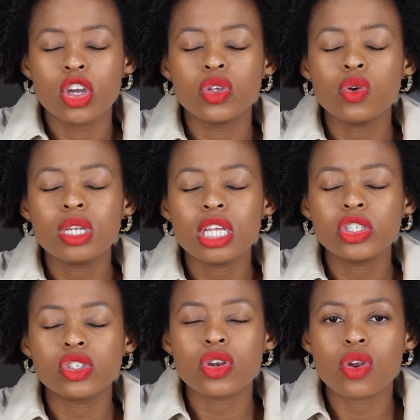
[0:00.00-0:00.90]
You
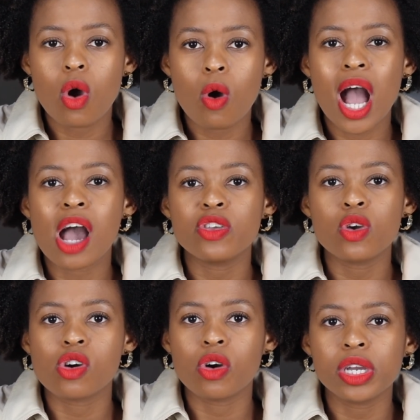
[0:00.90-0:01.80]
need to know how
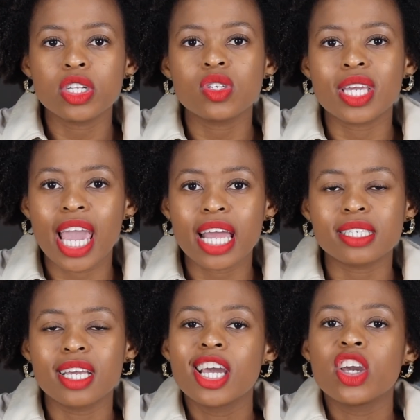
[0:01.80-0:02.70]
you're going to
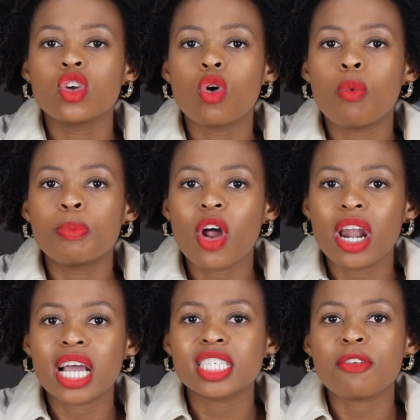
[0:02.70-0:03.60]
get your
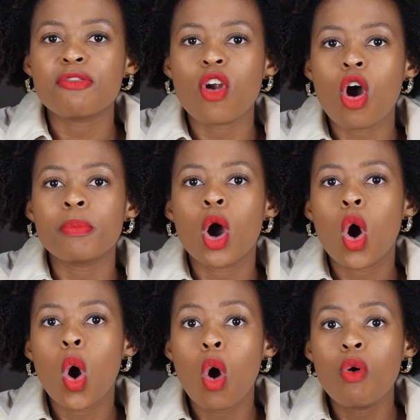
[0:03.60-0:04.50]
product from
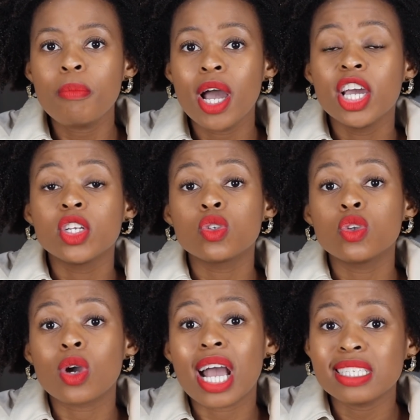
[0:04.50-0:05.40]
home to
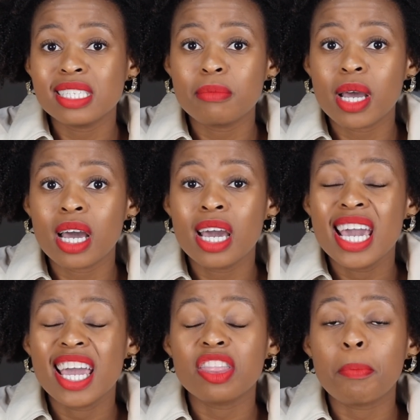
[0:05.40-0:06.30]
your customer
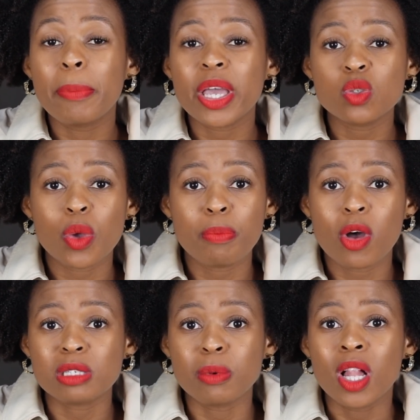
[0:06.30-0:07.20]
in the best way
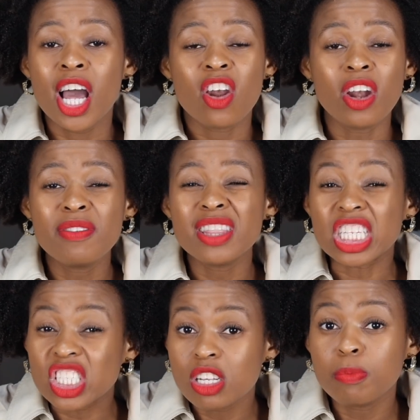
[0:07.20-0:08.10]
possible, not even
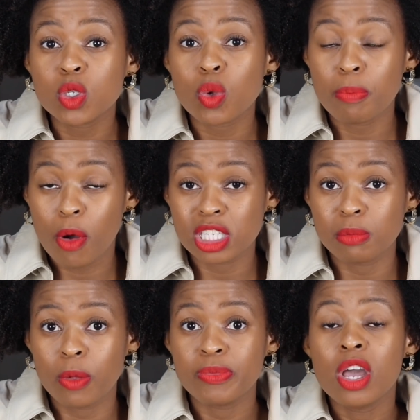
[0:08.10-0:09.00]
the cheapest way
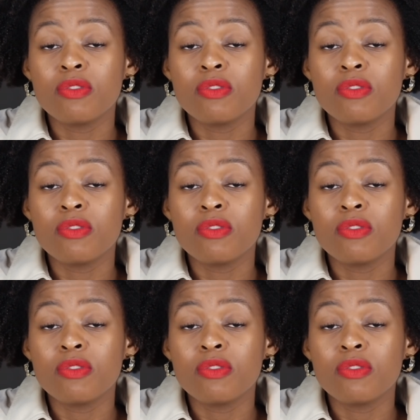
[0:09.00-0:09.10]
possible.